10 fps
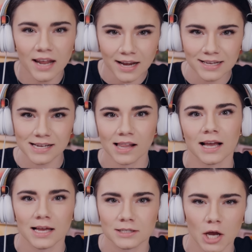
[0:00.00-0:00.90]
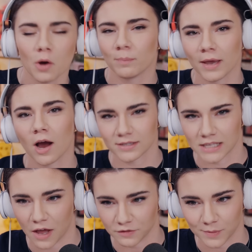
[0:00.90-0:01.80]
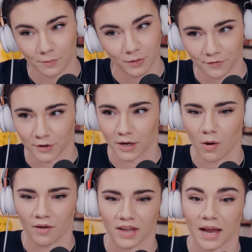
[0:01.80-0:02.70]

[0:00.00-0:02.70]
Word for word: And yet he's telling us to go be ourselves, but whatever, go off,